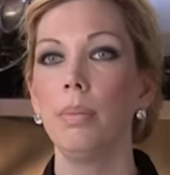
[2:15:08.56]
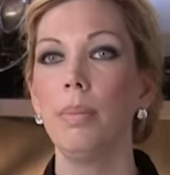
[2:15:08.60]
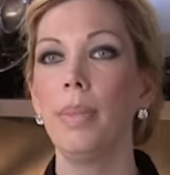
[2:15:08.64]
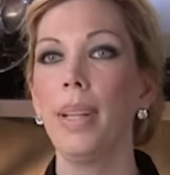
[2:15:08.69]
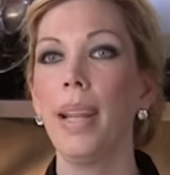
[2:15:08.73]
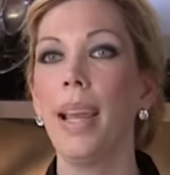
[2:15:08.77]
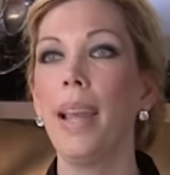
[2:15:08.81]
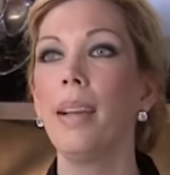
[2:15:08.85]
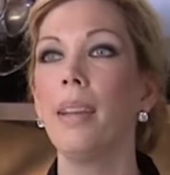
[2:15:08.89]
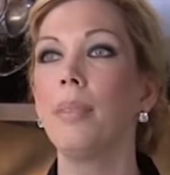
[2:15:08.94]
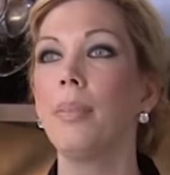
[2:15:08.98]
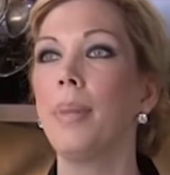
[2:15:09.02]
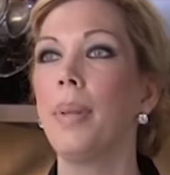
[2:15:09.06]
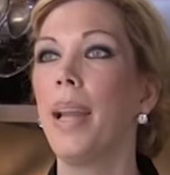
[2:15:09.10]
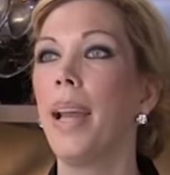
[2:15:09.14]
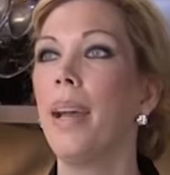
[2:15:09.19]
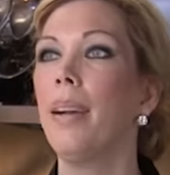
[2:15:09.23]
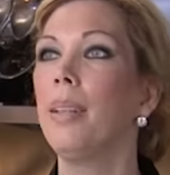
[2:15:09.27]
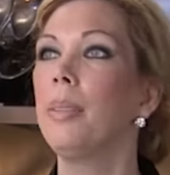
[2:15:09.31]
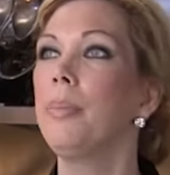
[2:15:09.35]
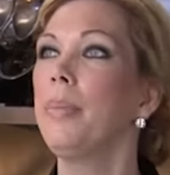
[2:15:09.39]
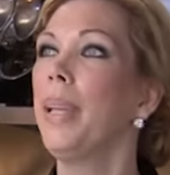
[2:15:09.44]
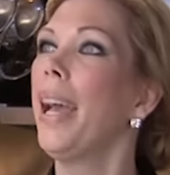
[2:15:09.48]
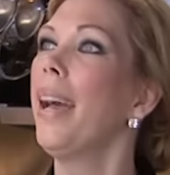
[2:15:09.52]
Meow,
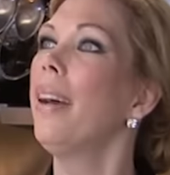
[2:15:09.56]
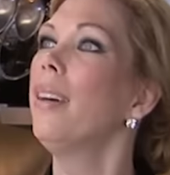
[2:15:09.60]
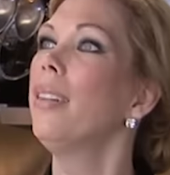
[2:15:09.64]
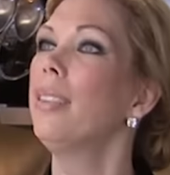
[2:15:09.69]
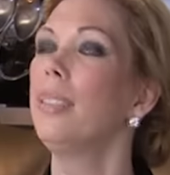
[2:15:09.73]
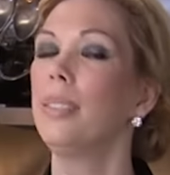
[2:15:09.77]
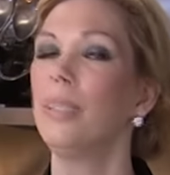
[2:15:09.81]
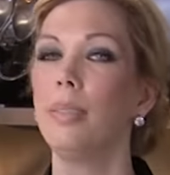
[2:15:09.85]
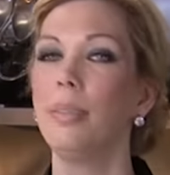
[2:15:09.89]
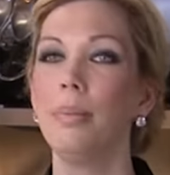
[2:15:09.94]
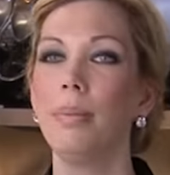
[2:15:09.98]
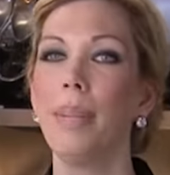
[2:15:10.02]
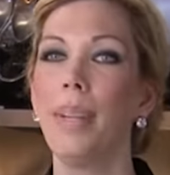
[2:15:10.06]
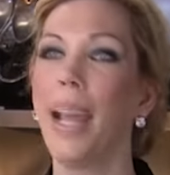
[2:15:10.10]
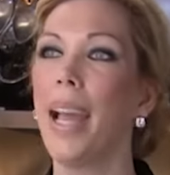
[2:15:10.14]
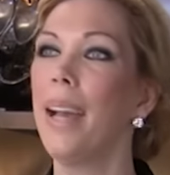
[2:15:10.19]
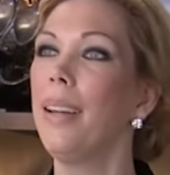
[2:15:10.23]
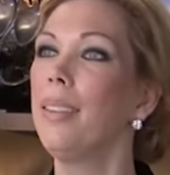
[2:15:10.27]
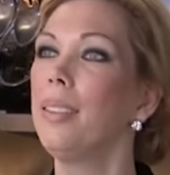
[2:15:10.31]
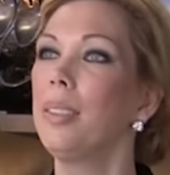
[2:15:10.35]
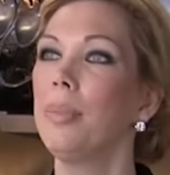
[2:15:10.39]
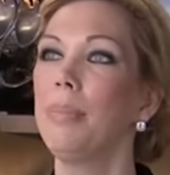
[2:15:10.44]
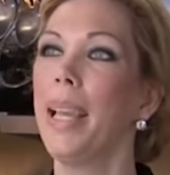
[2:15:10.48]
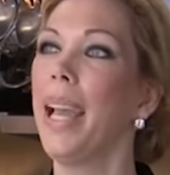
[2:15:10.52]
meow, meow,
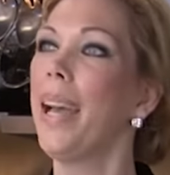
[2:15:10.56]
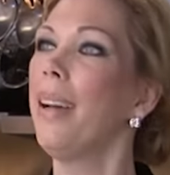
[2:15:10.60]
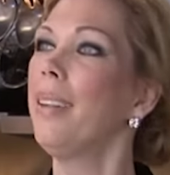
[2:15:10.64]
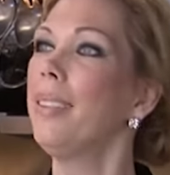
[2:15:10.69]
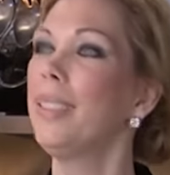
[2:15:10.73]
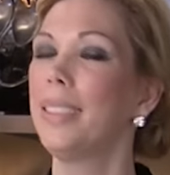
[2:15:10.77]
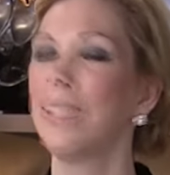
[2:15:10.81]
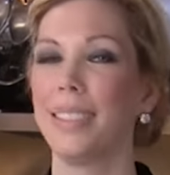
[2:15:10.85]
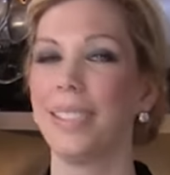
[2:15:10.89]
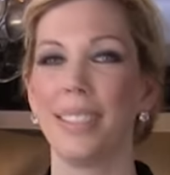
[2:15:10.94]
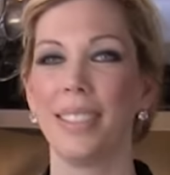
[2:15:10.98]
meow, meow.